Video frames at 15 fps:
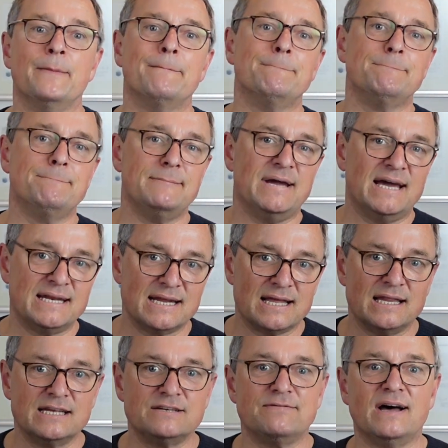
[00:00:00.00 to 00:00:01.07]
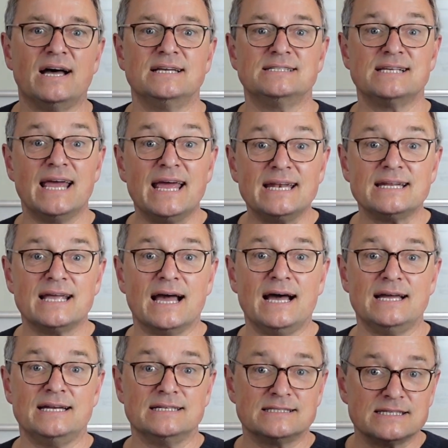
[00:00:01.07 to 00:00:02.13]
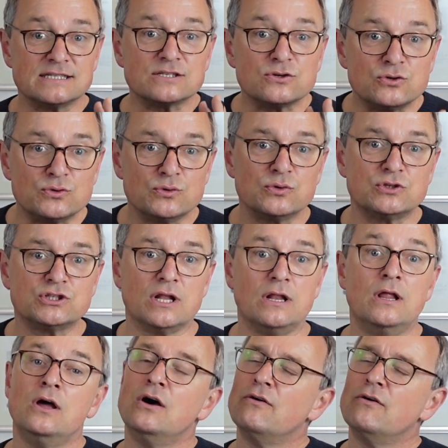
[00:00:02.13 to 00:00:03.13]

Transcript: medical advice and guidance is crucial